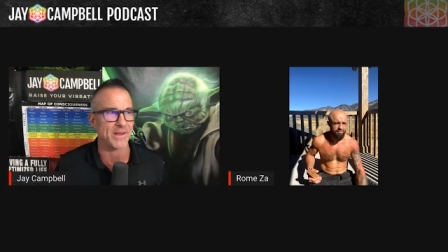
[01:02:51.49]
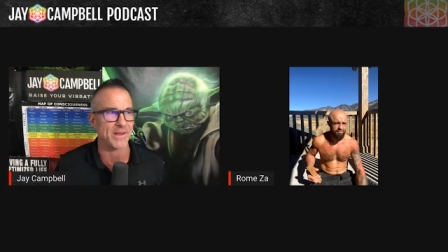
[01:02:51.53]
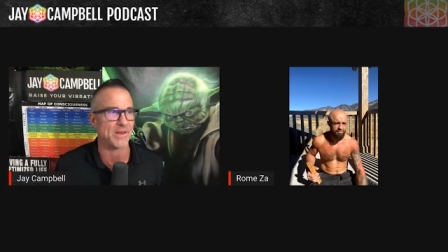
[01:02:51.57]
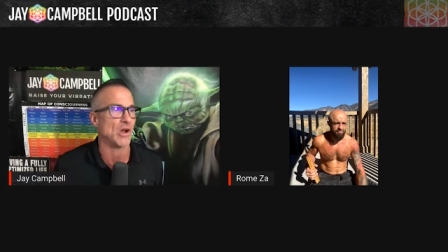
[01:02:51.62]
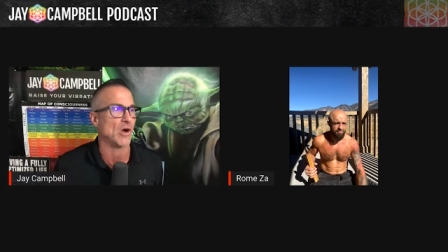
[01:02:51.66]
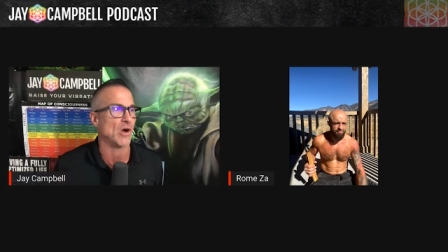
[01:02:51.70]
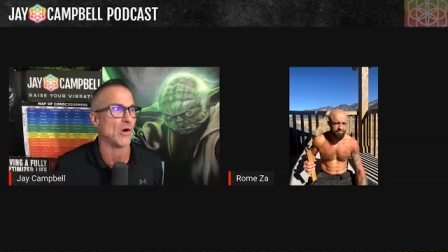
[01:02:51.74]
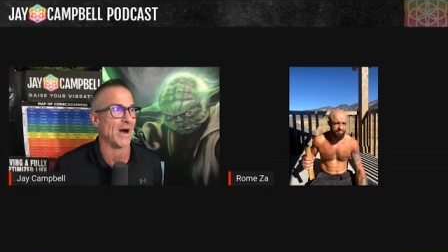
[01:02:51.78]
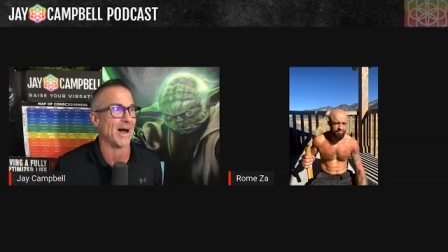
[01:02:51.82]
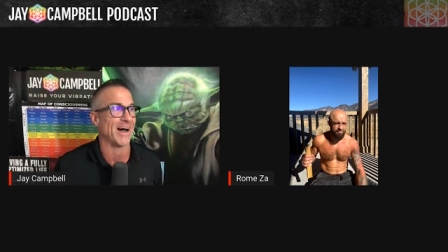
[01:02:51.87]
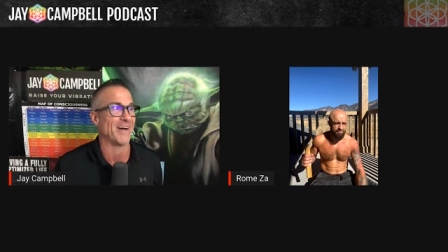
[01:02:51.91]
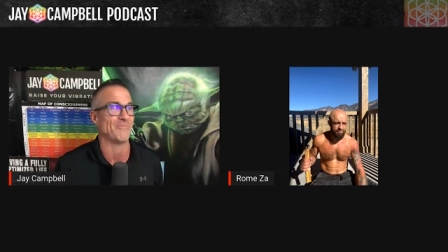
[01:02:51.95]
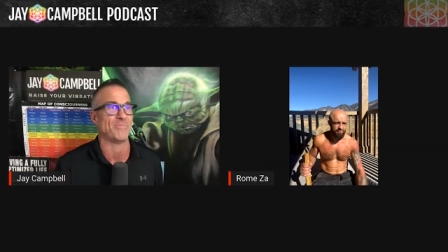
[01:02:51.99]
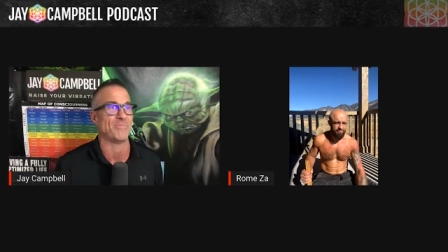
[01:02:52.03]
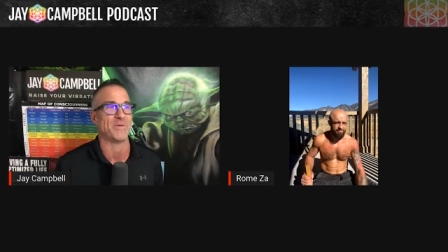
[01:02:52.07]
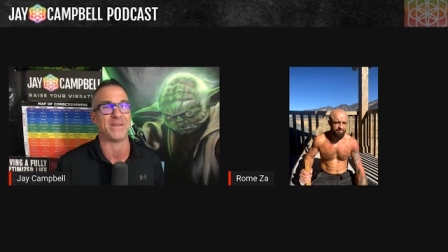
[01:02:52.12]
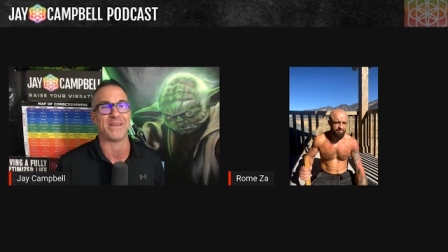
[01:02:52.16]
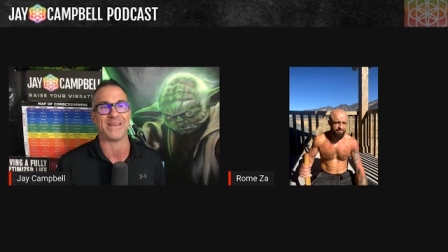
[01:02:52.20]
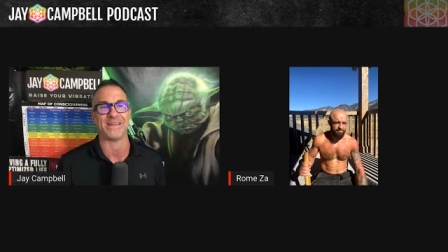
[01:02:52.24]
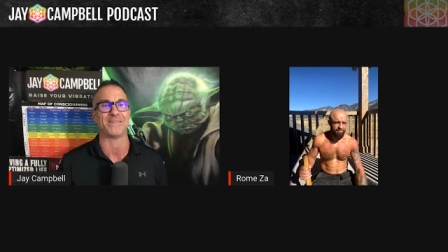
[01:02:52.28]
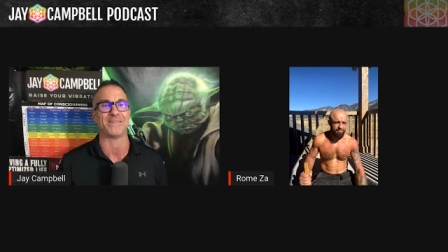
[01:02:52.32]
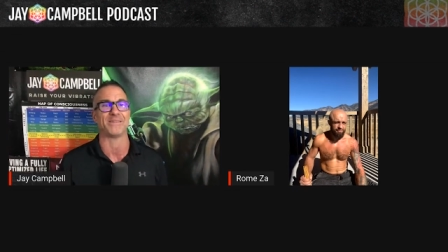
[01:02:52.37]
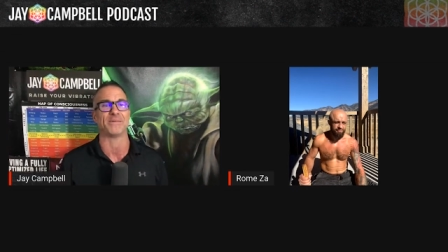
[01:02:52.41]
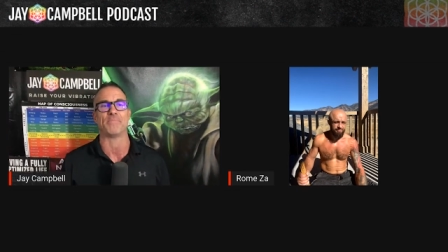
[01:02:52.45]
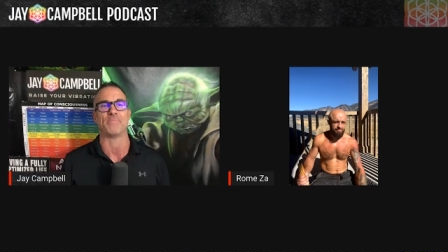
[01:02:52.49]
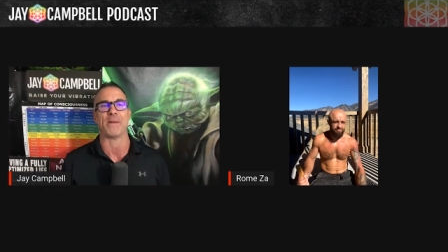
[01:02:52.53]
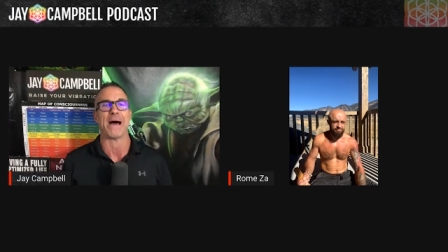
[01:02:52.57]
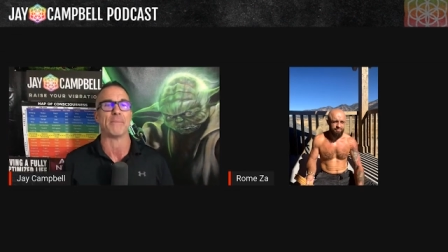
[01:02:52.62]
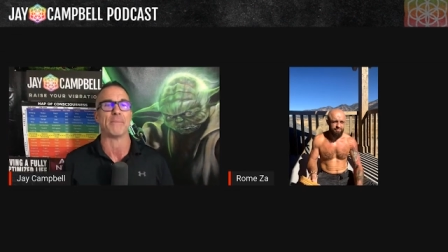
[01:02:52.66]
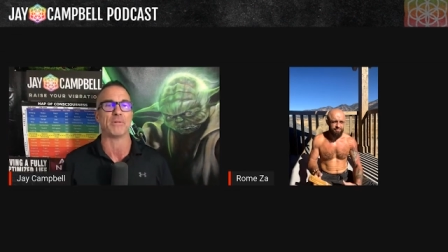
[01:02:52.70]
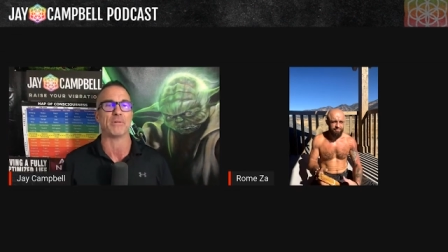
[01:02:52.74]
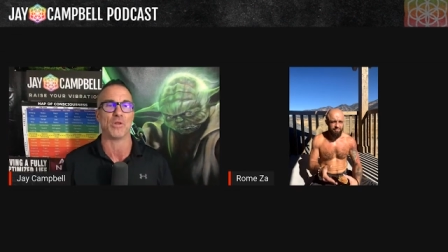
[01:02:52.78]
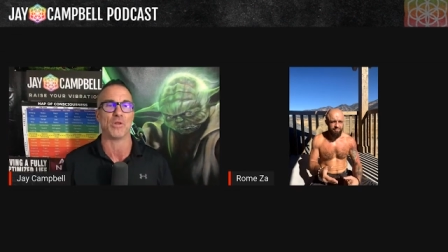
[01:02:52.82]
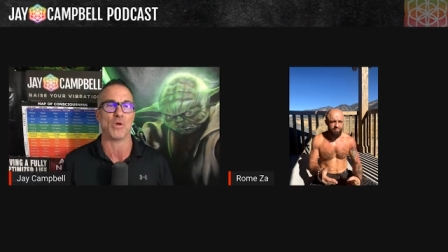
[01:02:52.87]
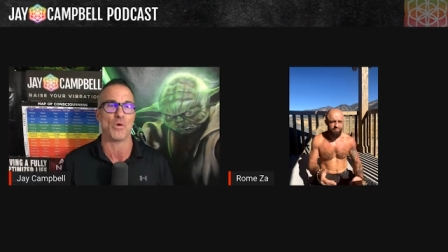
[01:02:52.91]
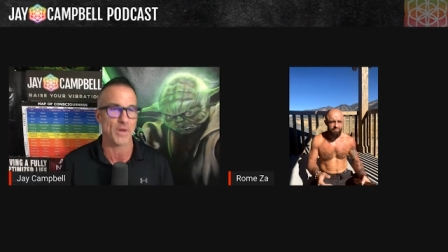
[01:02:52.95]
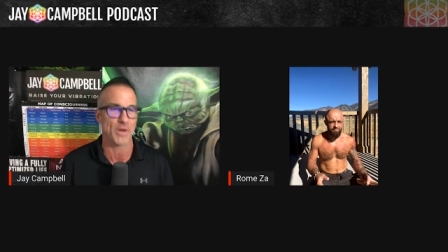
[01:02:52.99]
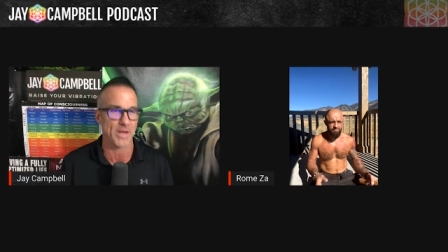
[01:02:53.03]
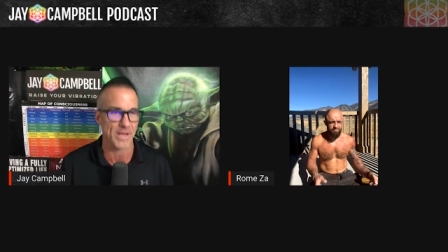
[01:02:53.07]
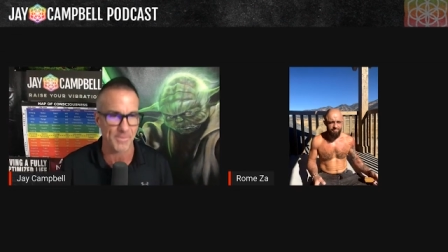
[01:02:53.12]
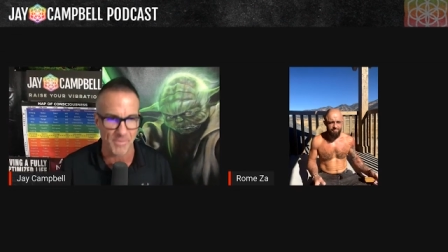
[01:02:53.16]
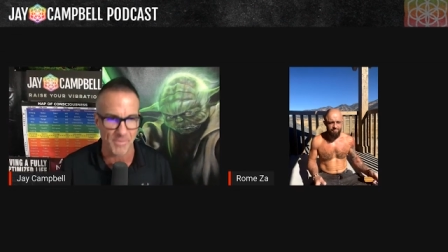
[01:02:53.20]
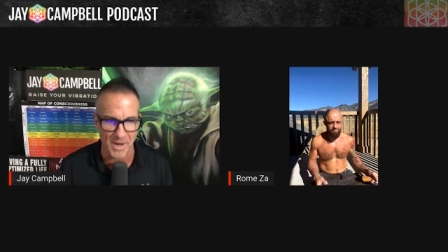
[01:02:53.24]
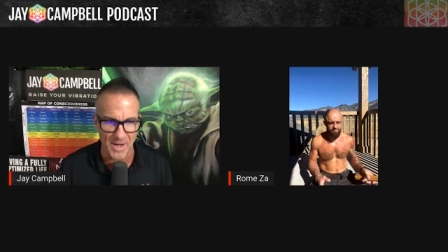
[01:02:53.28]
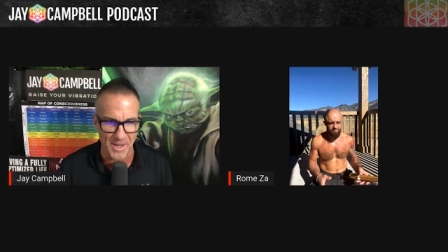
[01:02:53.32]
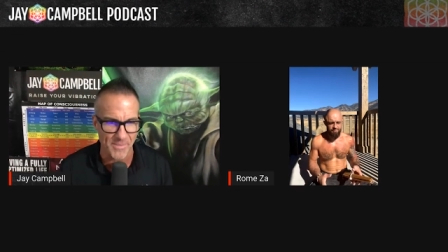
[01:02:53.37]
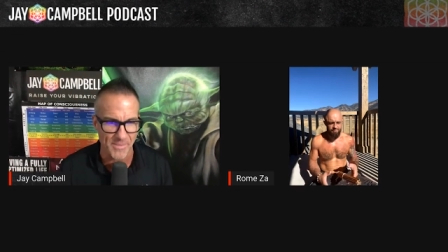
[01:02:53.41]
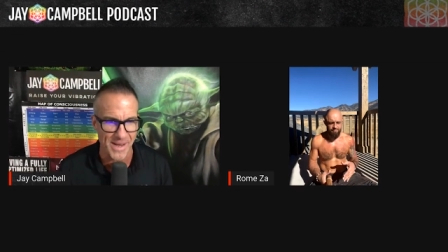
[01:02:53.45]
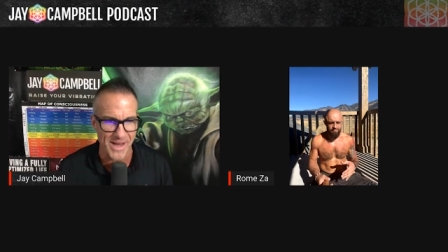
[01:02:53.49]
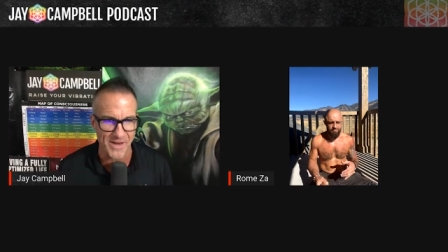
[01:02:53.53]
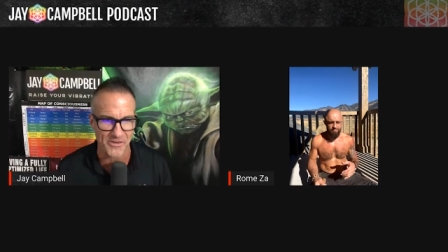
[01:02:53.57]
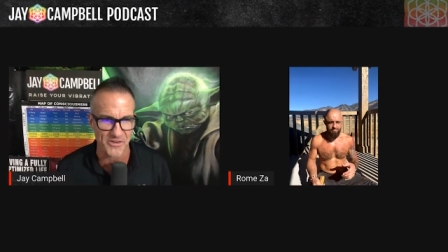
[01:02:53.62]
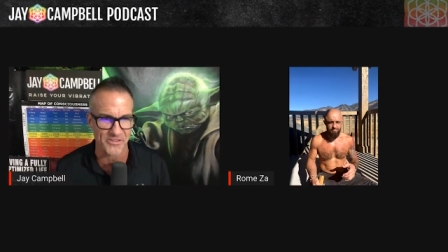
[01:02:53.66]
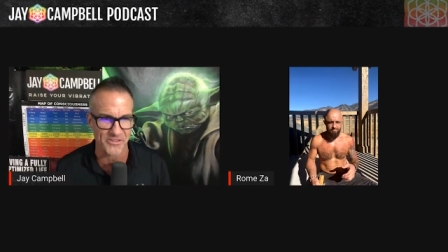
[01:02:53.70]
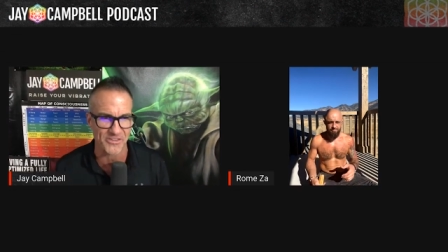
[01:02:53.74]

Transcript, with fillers: You know, I've been in the Babylonian money magic